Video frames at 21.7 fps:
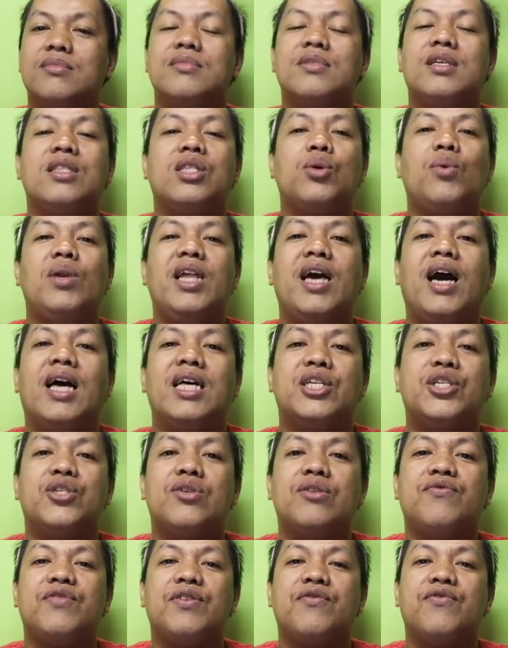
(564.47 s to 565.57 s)
Then you will
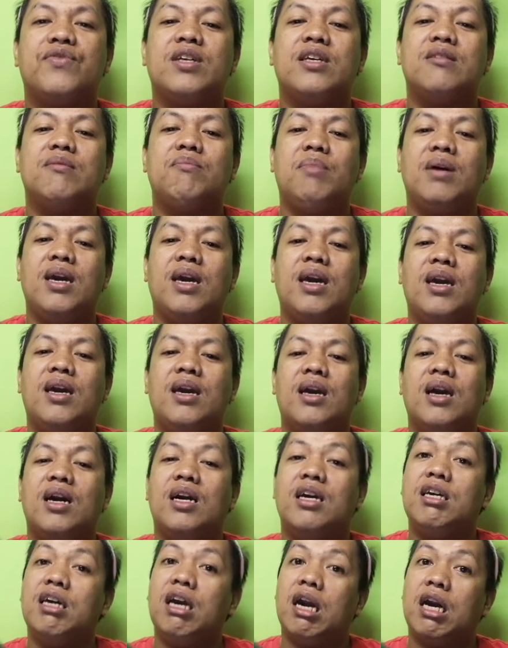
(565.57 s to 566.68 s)
answer 15B,
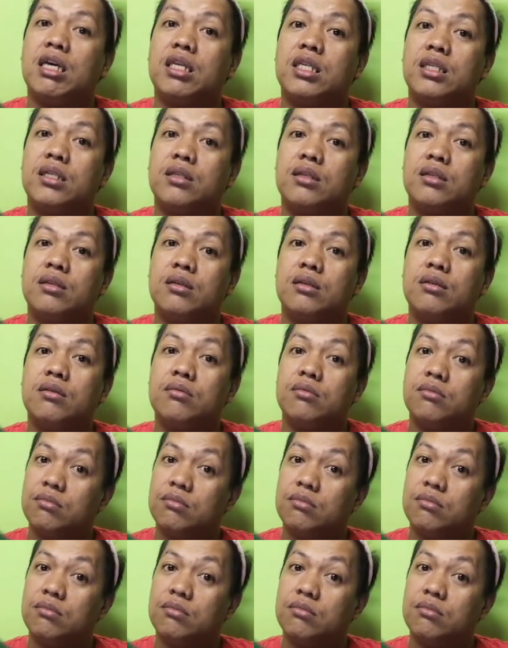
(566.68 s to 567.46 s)
yes.